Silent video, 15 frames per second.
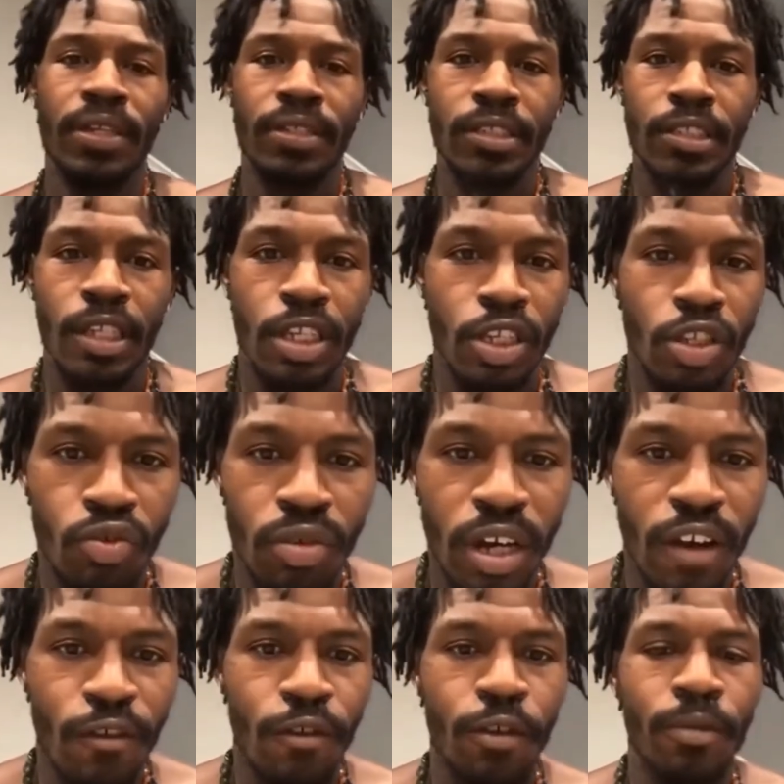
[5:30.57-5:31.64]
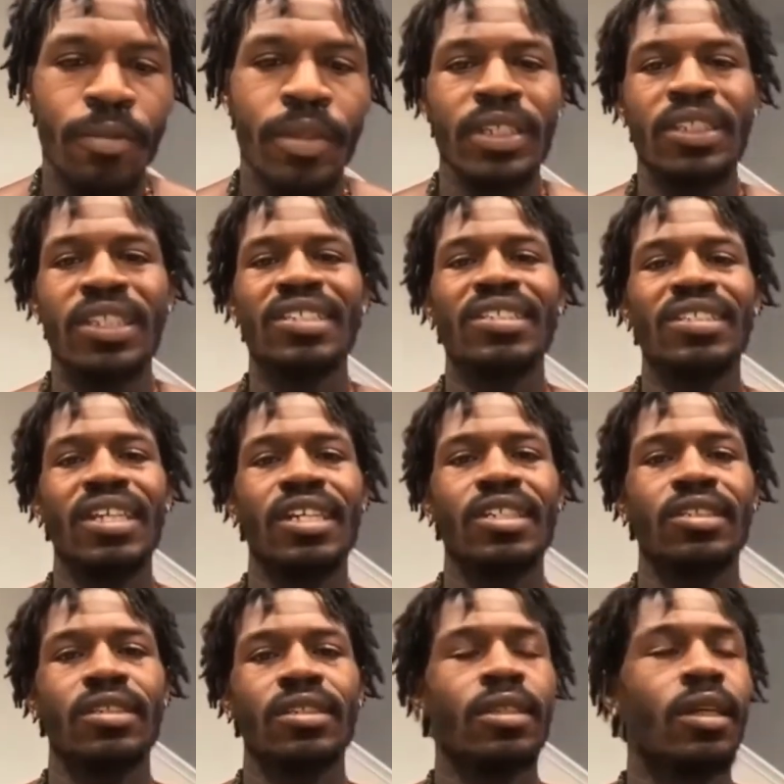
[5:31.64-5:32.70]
You come from the sixth. I mean,